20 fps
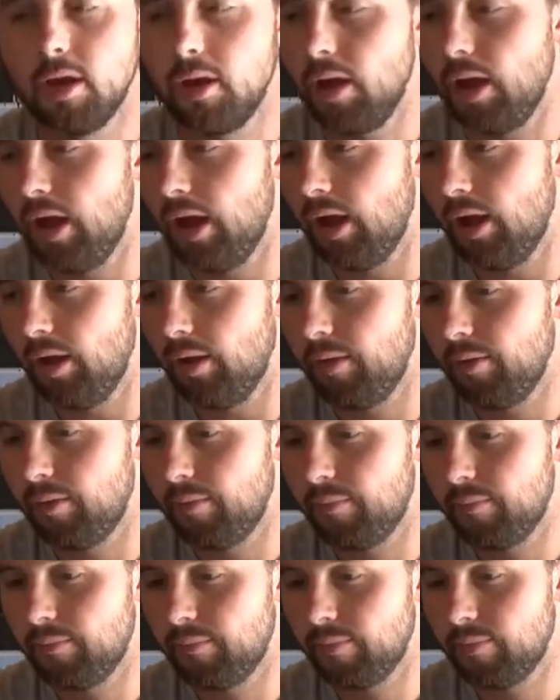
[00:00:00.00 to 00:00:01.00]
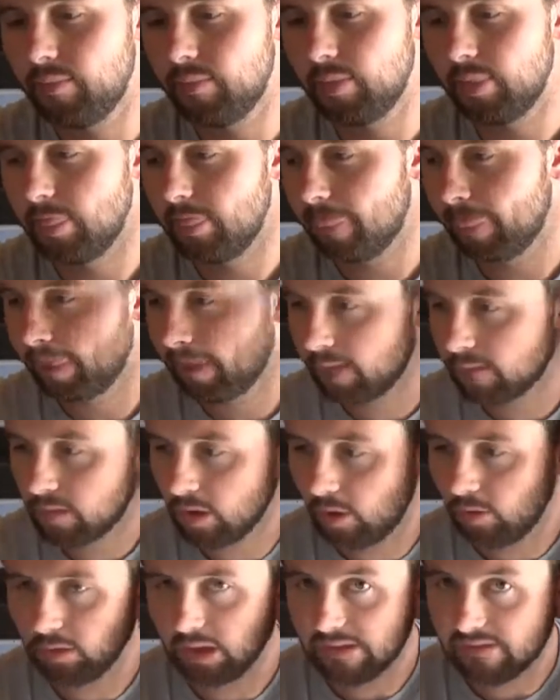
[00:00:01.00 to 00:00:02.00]

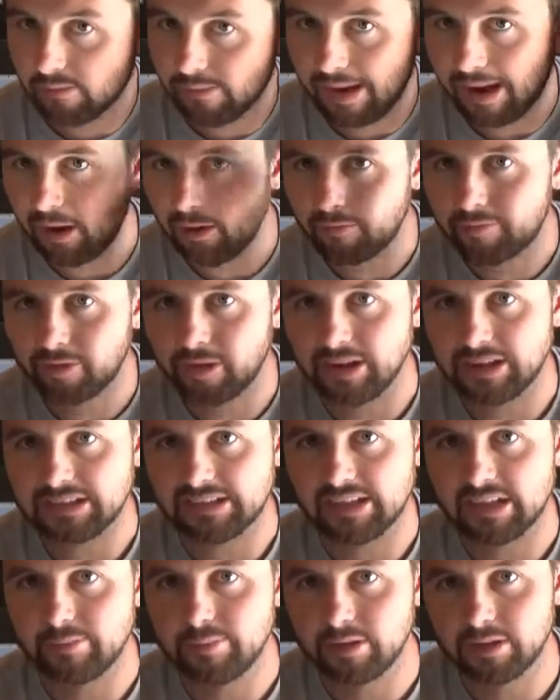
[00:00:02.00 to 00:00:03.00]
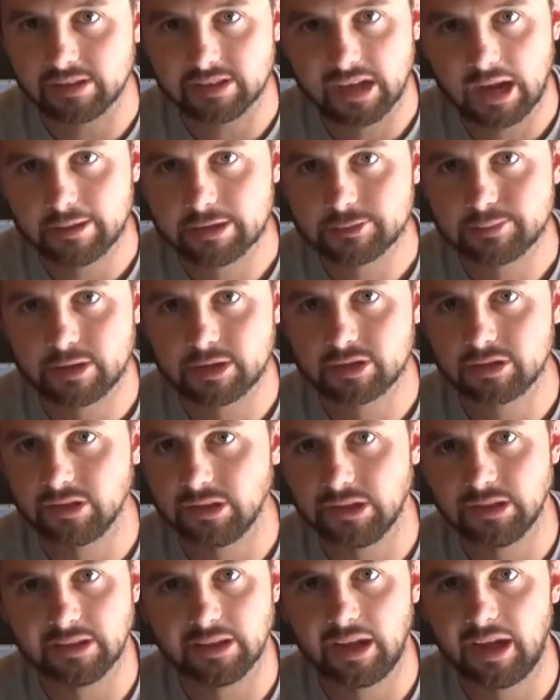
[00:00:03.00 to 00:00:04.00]
don't leave them out for an extended period of time,
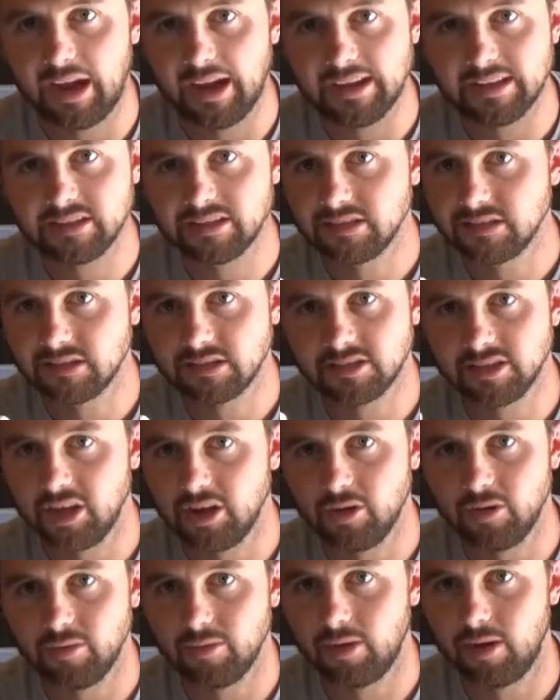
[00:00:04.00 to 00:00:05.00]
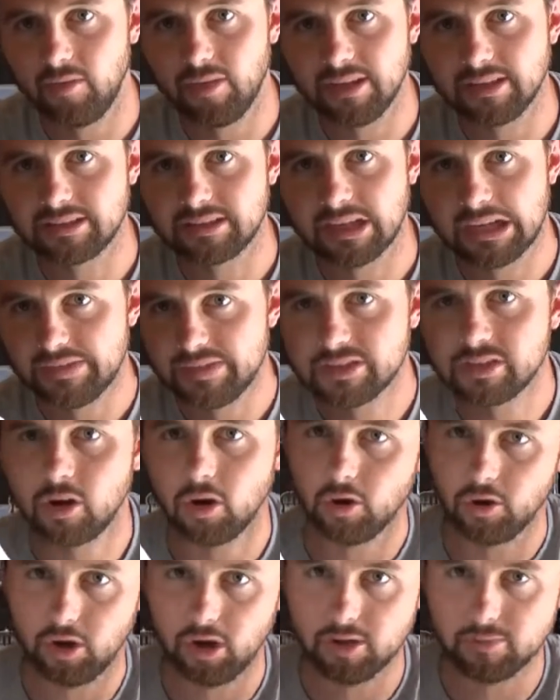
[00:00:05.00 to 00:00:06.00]
especially in the ice, snow, all that stuff. It's
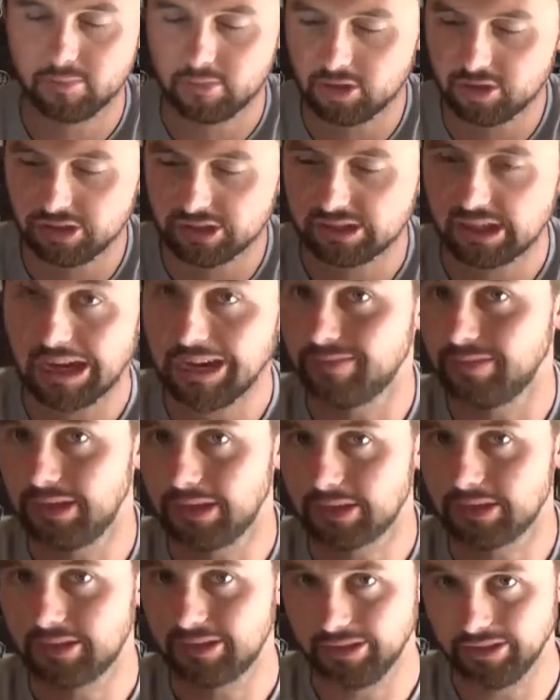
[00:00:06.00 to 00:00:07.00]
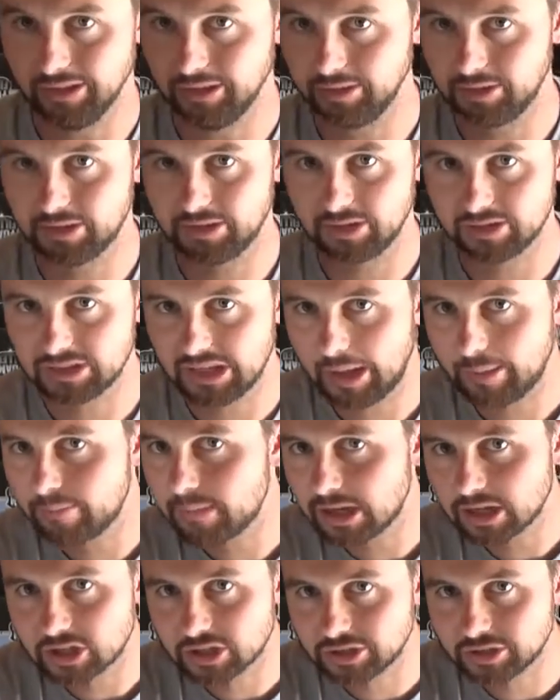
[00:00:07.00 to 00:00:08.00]
hard on them. They're just Tyveks, you know, there's not
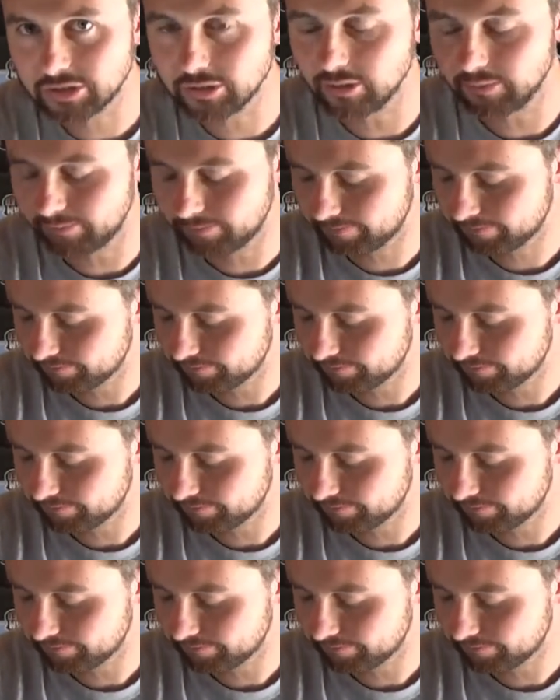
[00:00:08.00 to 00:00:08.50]
much to them.